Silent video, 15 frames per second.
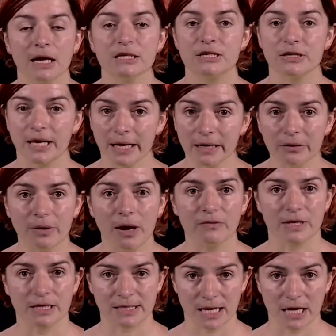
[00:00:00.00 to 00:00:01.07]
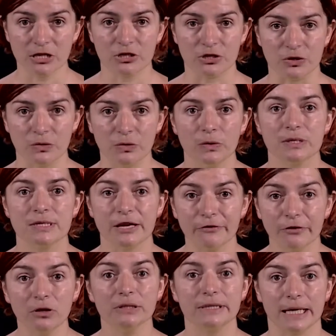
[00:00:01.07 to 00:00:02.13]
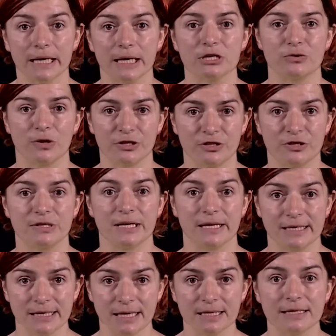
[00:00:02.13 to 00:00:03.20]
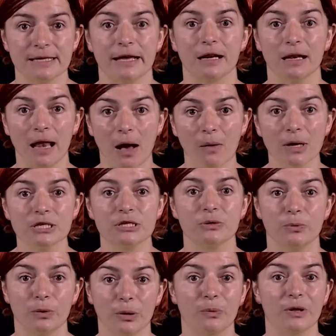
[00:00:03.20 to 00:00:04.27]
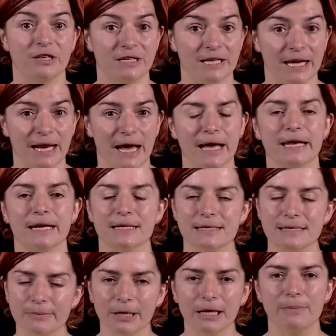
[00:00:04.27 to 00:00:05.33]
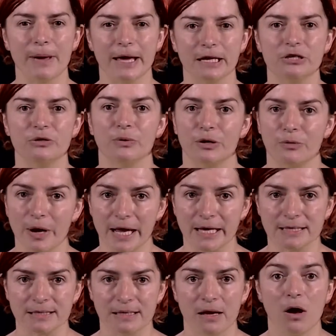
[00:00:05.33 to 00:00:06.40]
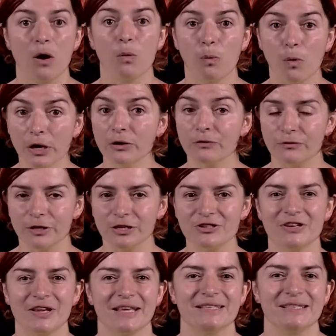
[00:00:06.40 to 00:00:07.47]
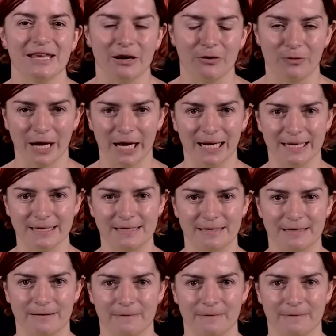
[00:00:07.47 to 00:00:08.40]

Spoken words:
To get around this issue, several data structures exist that allow us to work with data in a similar manner to arrays, one of which is the array list.